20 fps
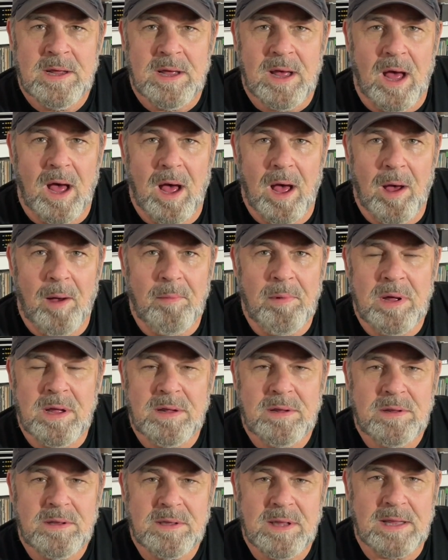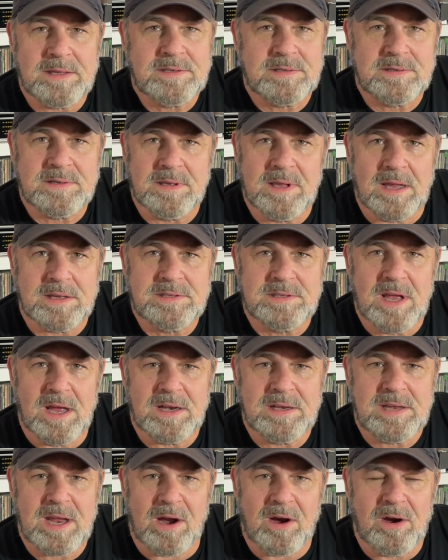um, Let's let's uh,
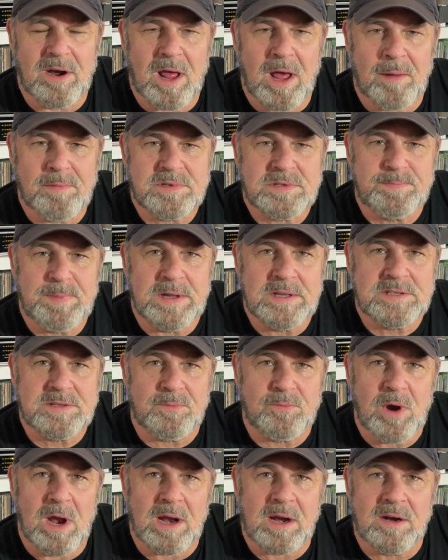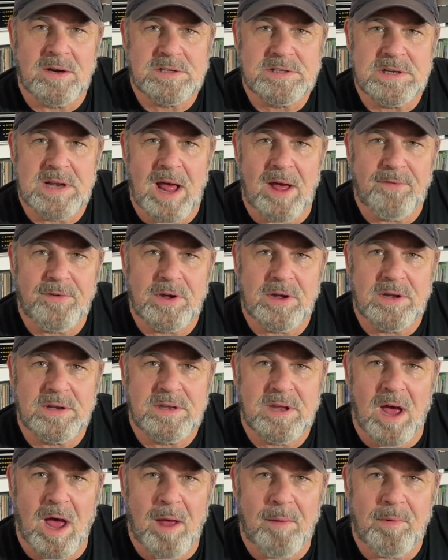tear it up, spin some records, and have a good
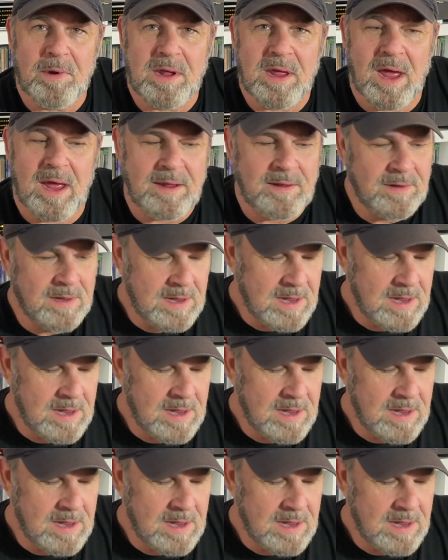time. Okay.